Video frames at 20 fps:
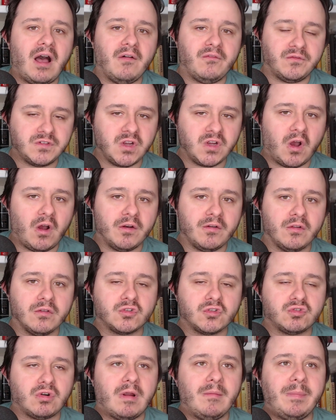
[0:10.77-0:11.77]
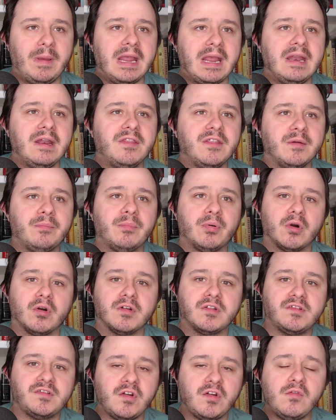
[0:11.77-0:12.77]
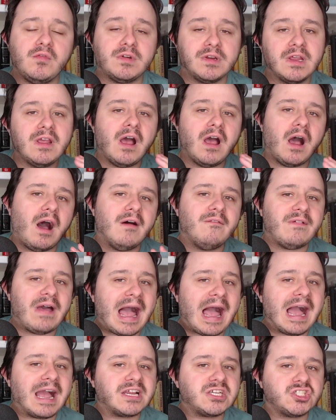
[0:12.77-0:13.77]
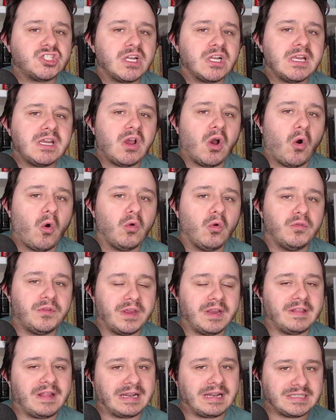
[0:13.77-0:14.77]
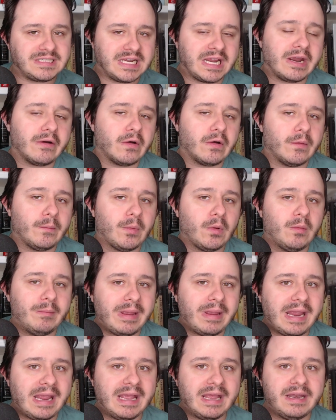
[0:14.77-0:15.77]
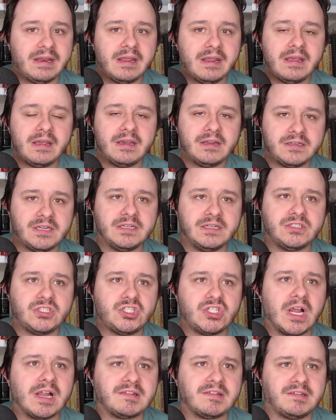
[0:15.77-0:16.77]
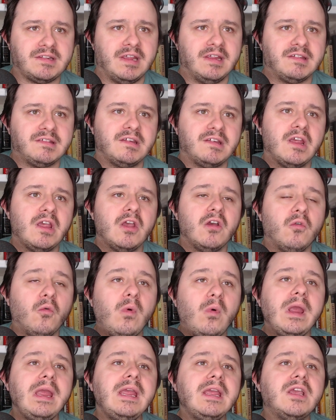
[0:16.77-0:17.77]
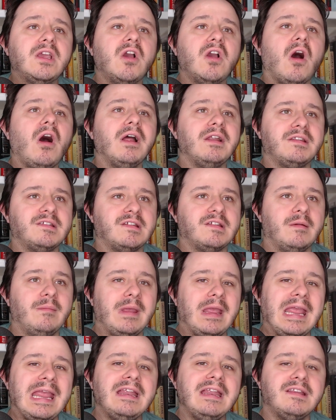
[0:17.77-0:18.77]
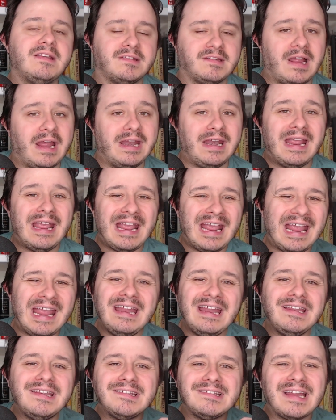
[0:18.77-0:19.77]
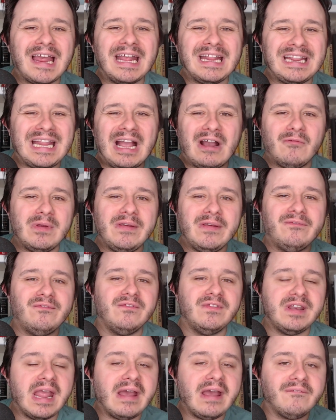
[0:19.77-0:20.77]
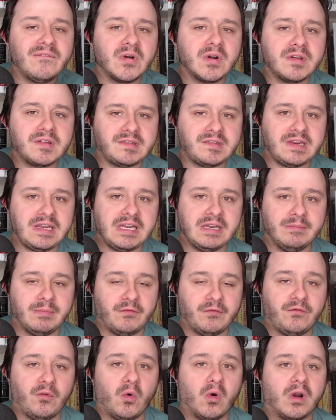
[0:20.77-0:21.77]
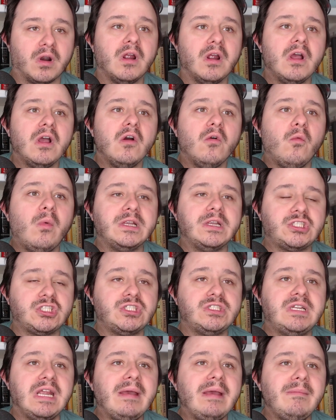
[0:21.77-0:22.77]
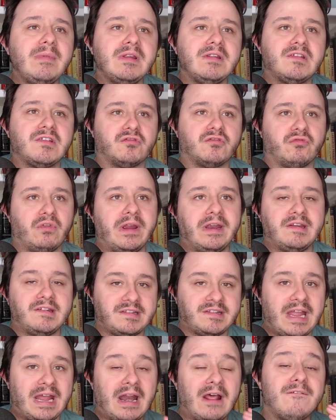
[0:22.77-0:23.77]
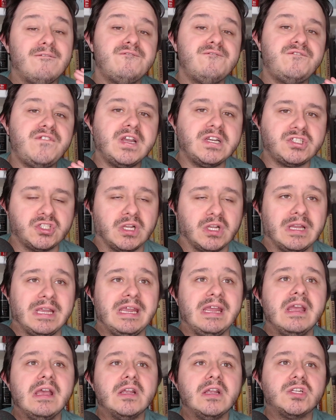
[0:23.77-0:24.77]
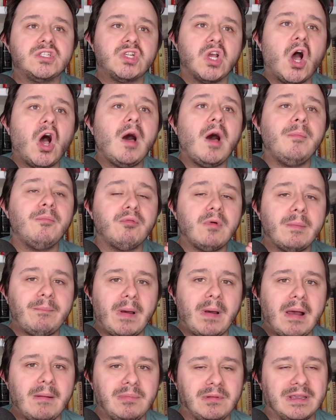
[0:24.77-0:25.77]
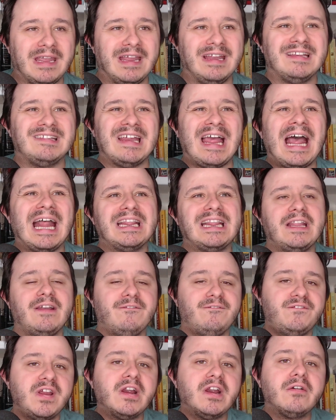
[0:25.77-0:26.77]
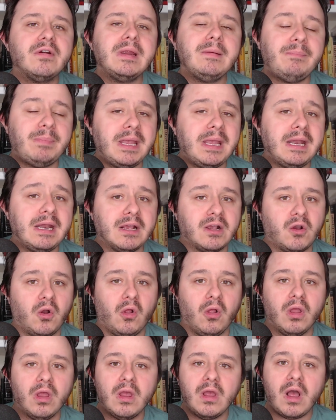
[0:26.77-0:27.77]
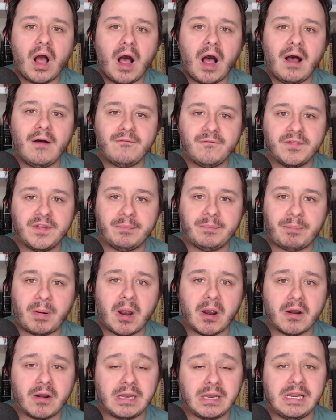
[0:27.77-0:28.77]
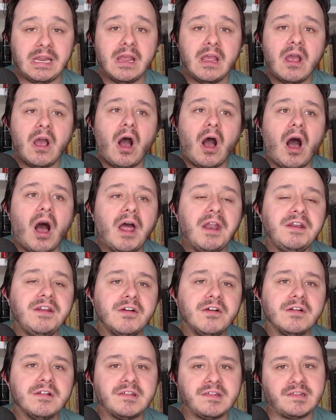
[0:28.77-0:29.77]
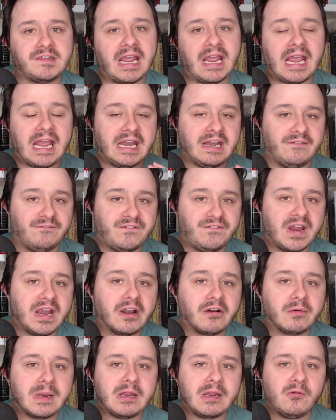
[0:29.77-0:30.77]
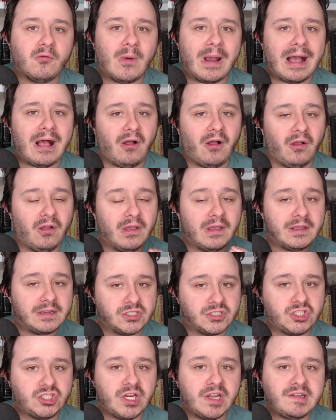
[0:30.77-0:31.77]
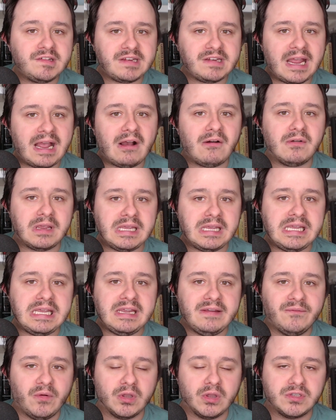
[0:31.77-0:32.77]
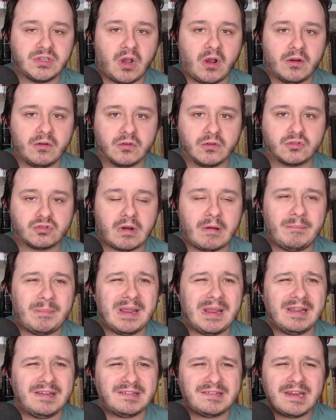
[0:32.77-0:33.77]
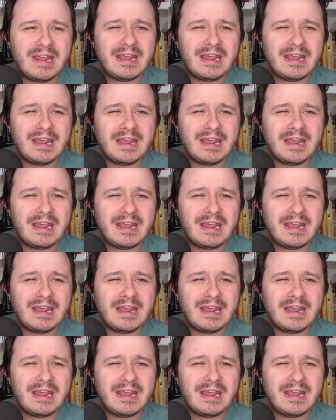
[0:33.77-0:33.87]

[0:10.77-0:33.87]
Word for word: of Donald Trump and the pursuit of actually holding that terrible man to justice. We got some insight, insight that we've never seen before, which demonstrates that officially top Republicans at the very pinnacle of the party understand very well just how evil Donald Trump is.